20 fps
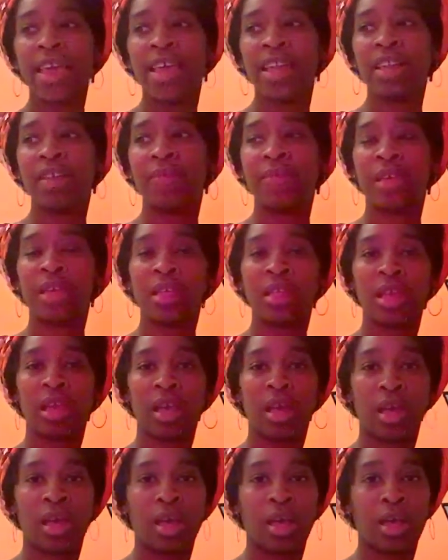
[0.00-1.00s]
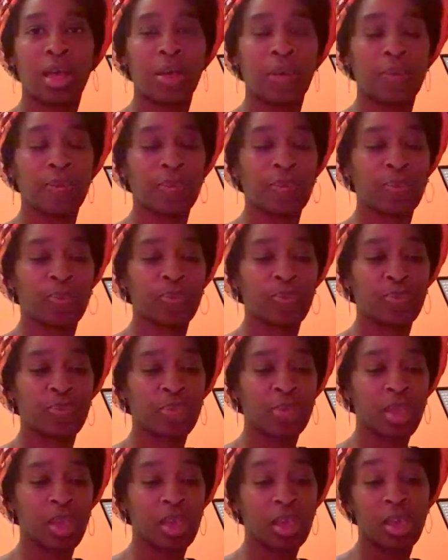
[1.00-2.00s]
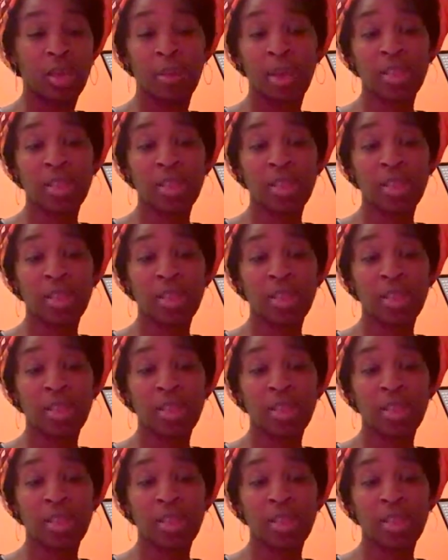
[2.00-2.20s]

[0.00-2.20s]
can't even get